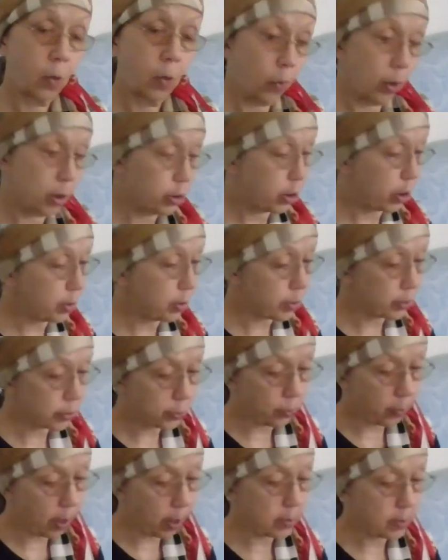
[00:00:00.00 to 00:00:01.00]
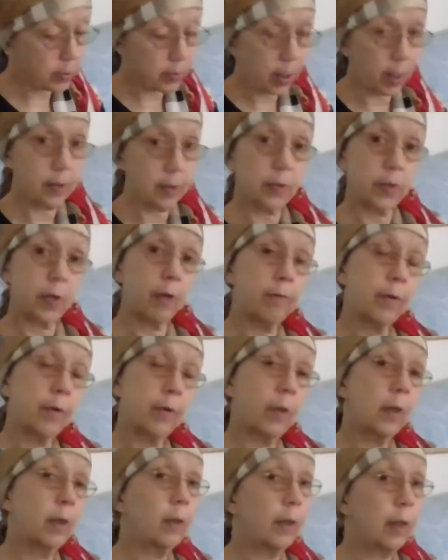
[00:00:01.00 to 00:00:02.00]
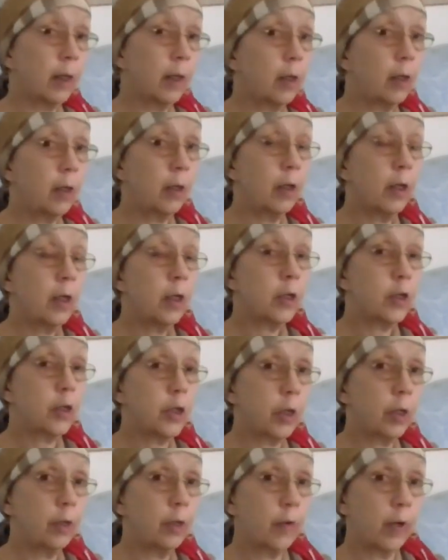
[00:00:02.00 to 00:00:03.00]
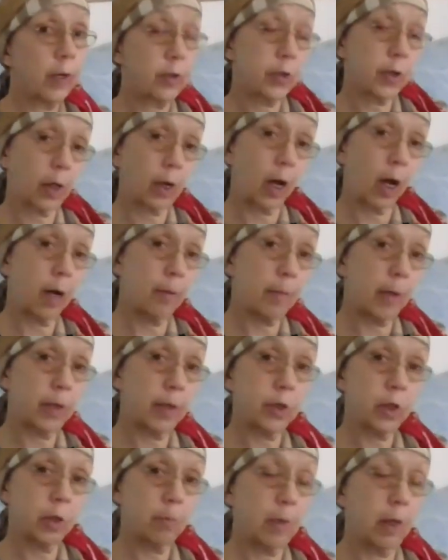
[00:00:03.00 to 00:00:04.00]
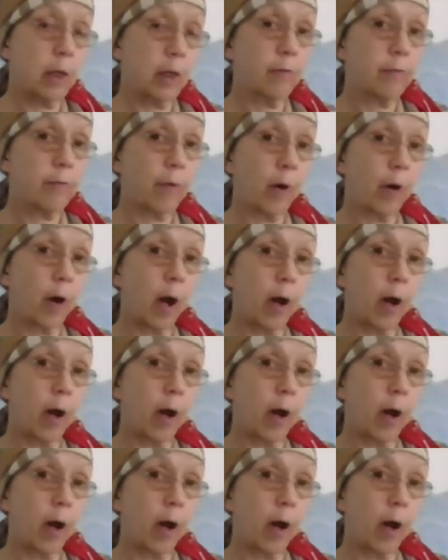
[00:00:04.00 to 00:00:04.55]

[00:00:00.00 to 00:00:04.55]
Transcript: When Jesus Christ said, "Suffer the little children to come unto me, for